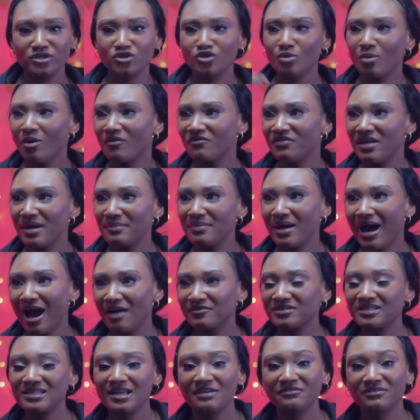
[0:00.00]
some of them
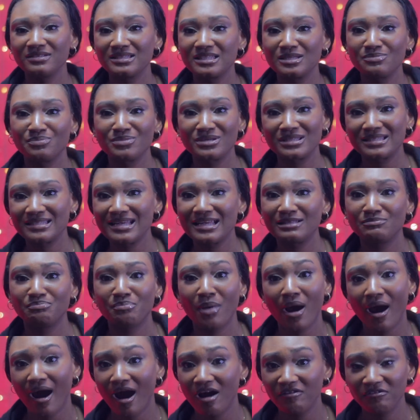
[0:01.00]
have
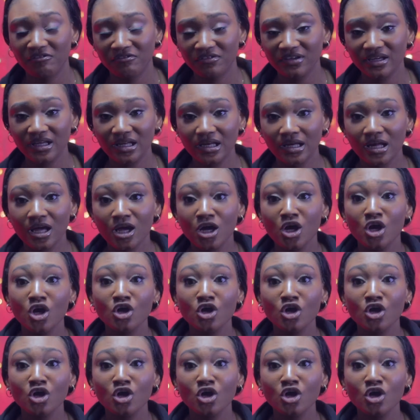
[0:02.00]
70% paraffin.